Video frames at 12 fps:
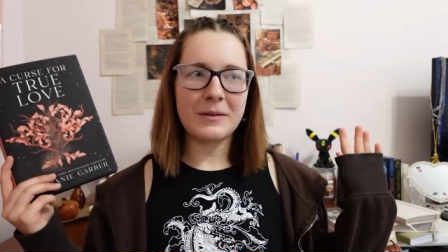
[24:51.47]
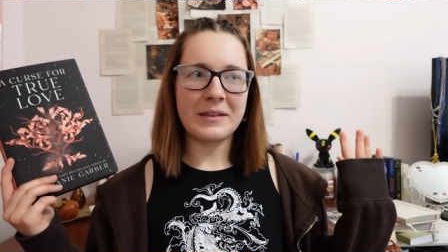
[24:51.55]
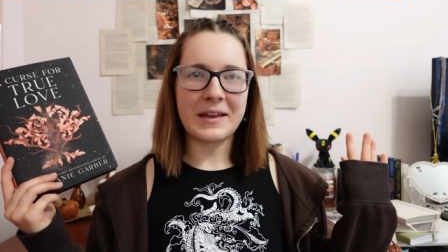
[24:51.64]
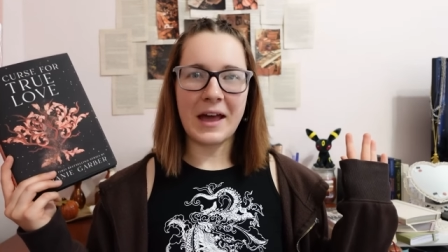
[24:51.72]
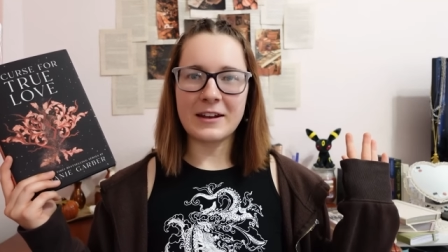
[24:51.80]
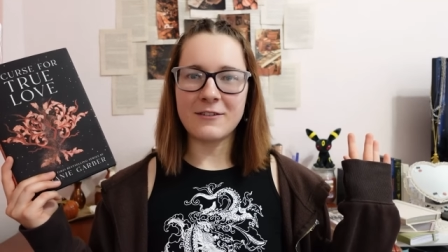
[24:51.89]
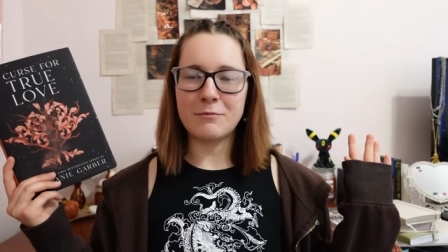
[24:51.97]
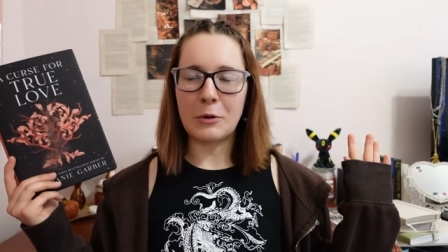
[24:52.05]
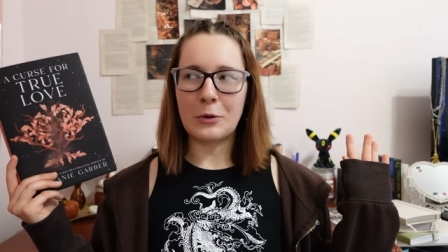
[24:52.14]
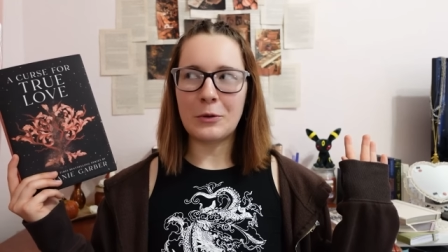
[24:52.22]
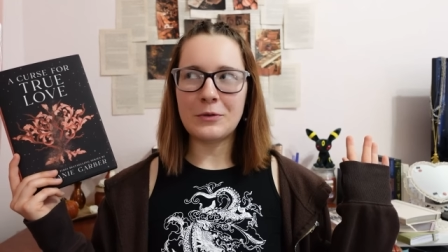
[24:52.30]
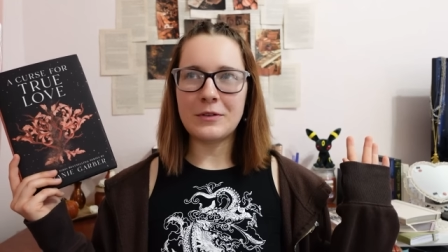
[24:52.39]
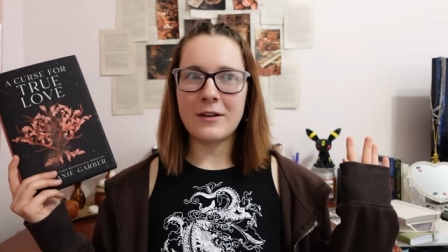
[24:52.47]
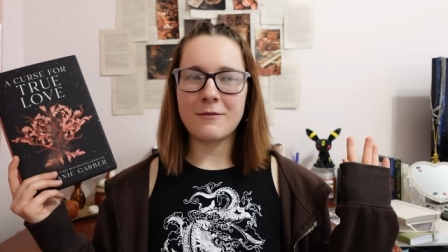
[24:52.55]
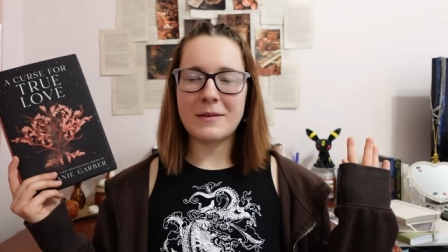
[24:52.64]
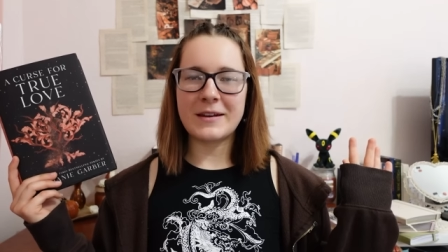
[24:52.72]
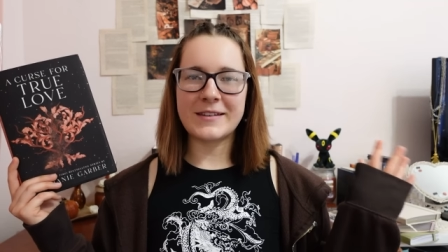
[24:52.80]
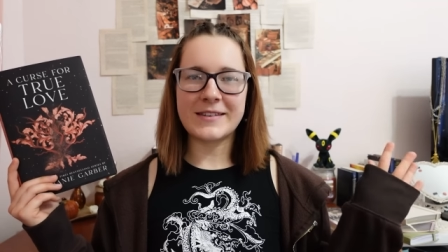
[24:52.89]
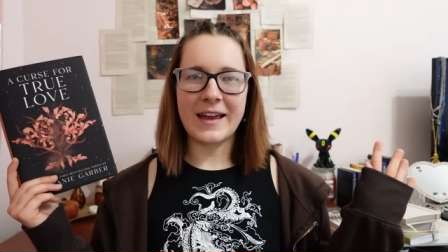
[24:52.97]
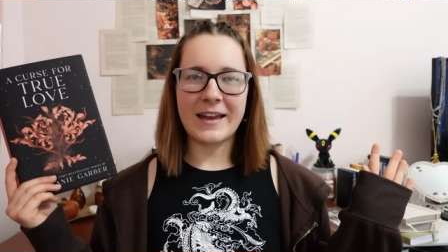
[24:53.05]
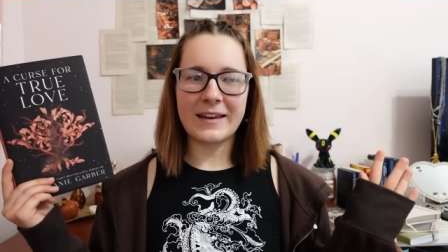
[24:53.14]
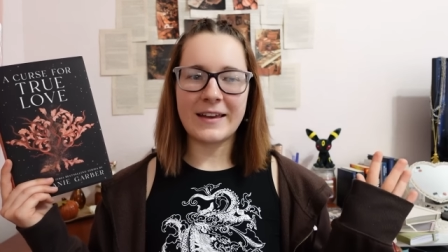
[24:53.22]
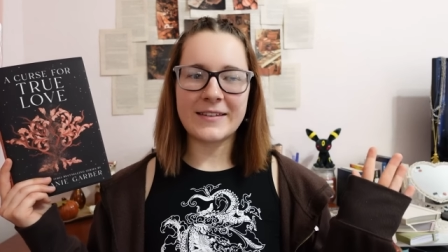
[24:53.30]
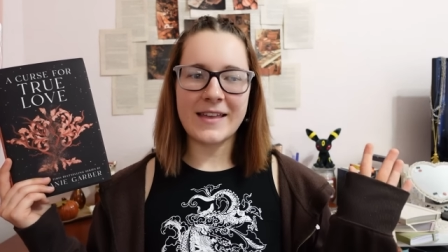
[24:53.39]
like kind of bold of me to
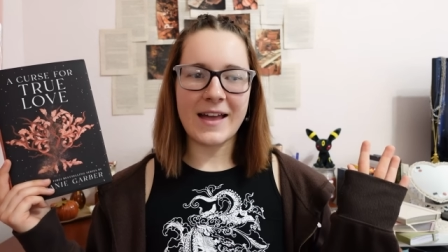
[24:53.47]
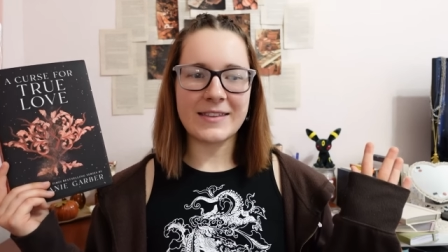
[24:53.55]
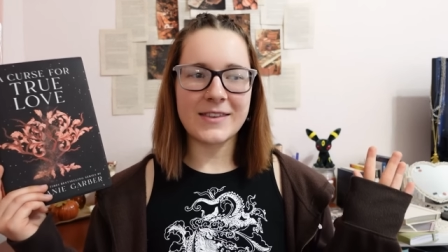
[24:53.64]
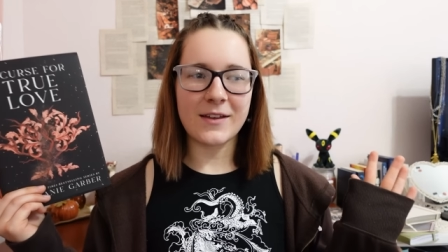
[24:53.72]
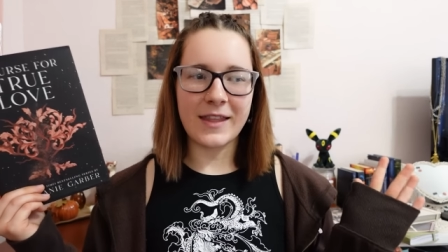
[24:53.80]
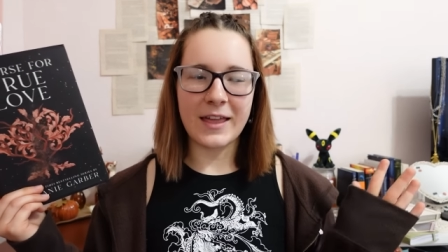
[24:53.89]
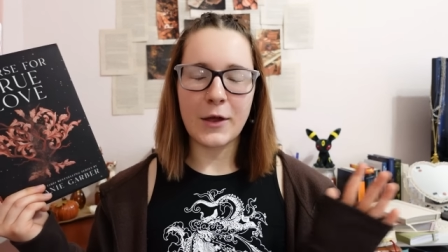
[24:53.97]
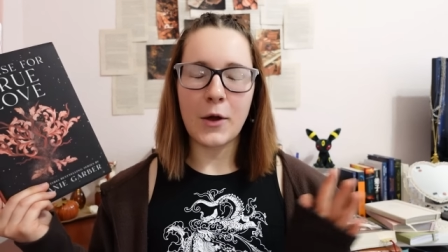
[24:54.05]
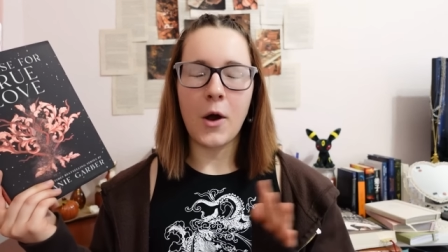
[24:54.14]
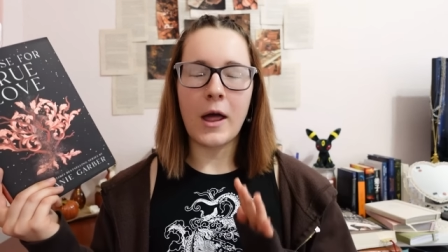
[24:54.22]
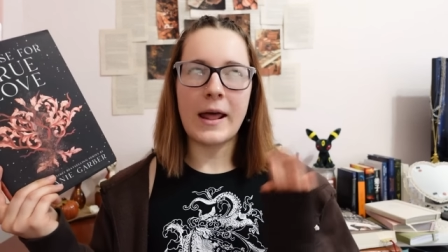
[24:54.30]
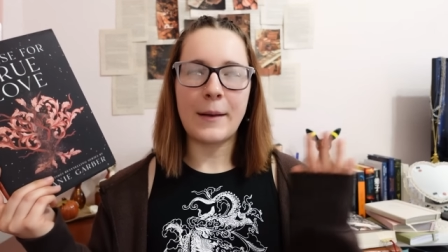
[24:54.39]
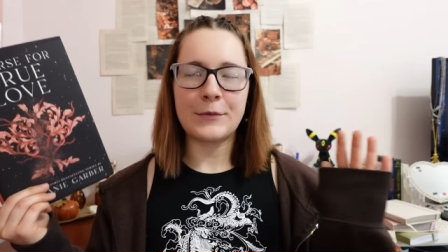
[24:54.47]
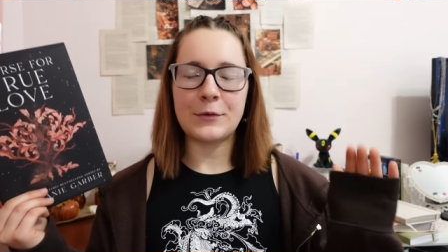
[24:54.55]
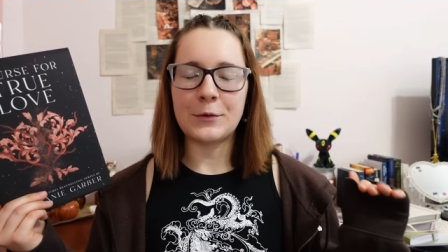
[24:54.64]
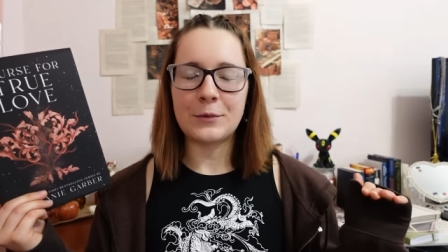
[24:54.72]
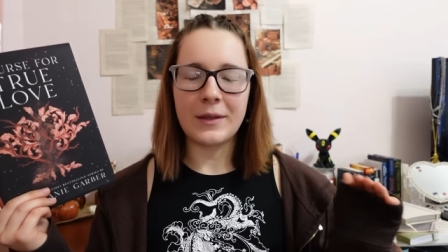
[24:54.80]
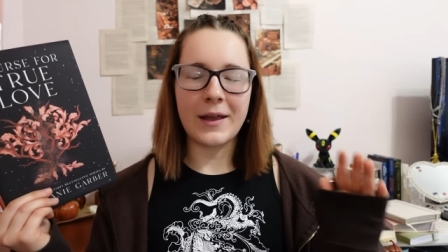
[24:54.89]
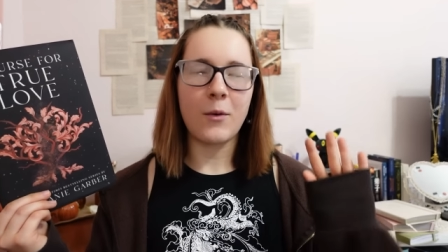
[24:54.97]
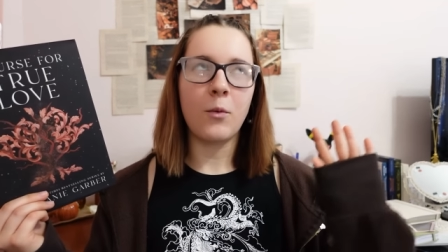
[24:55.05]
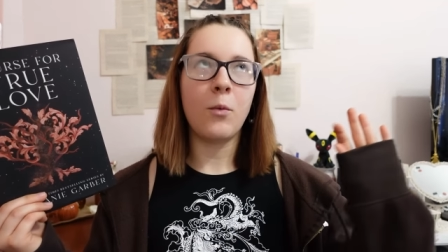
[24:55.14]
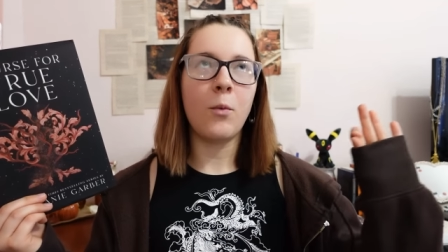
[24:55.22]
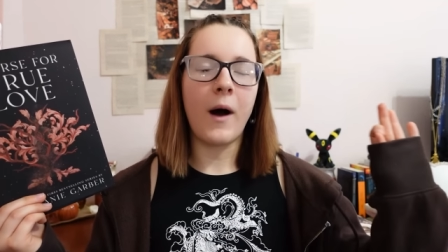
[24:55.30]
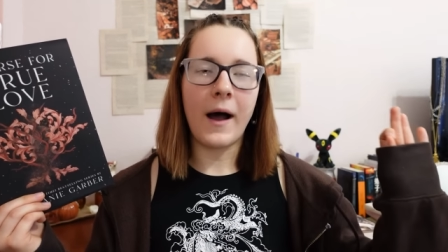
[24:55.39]
say because it ends on like an absolute like
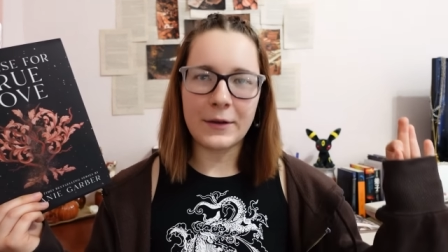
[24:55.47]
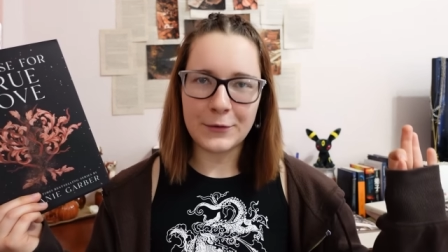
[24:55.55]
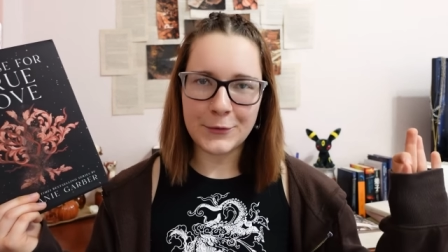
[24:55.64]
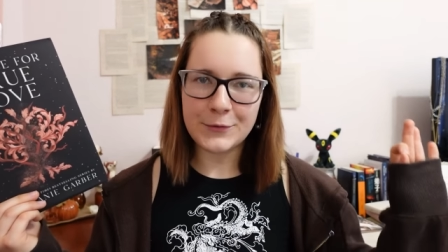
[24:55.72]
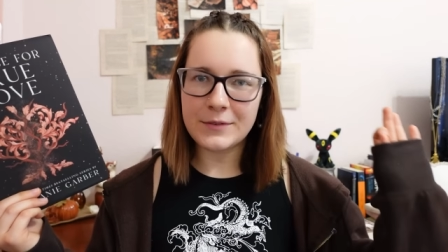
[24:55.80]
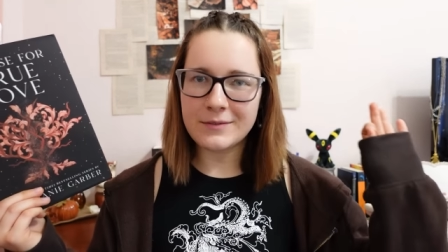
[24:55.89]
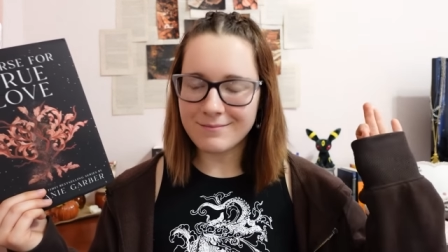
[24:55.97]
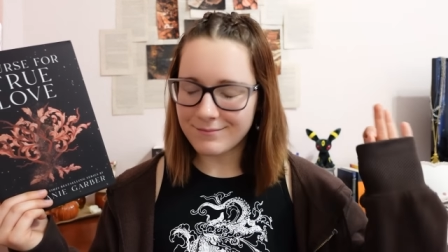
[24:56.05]
wild